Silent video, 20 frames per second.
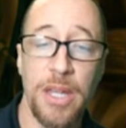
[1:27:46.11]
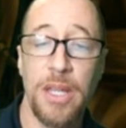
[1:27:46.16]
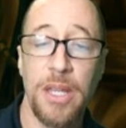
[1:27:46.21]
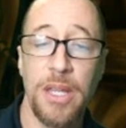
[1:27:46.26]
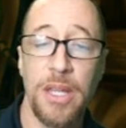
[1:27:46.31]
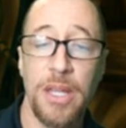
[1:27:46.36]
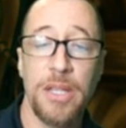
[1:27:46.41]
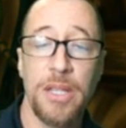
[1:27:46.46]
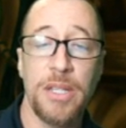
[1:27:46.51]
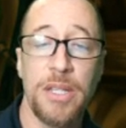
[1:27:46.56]

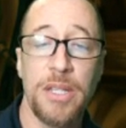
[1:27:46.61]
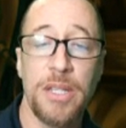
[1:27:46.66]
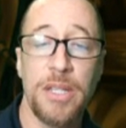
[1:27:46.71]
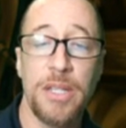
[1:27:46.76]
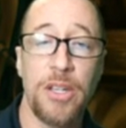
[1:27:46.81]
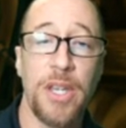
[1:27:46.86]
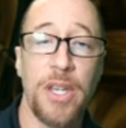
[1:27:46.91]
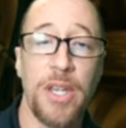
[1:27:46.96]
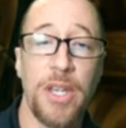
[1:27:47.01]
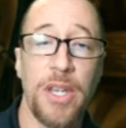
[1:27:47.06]
sliding over
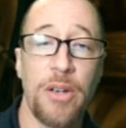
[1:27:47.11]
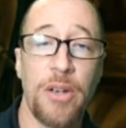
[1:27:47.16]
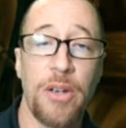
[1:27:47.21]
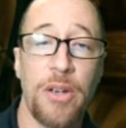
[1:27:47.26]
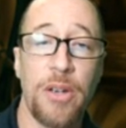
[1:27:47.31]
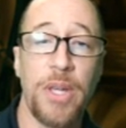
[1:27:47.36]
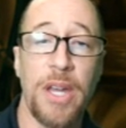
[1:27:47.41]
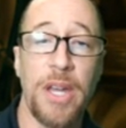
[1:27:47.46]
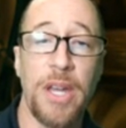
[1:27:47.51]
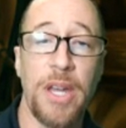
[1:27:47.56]
here. We
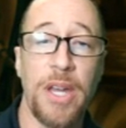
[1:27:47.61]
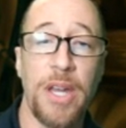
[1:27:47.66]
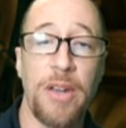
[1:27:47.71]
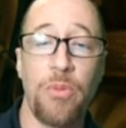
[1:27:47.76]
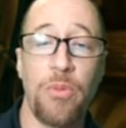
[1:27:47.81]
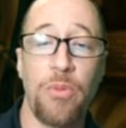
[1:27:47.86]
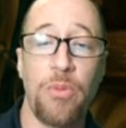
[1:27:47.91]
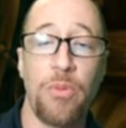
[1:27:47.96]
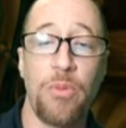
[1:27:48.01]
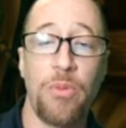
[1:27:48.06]
have to be
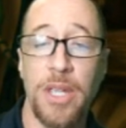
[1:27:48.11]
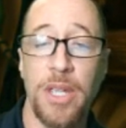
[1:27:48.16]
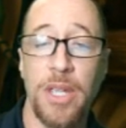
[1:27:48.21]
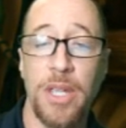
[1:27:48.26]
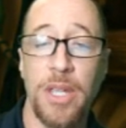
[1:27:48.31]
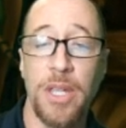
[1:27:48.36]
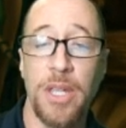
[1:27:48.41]
wary.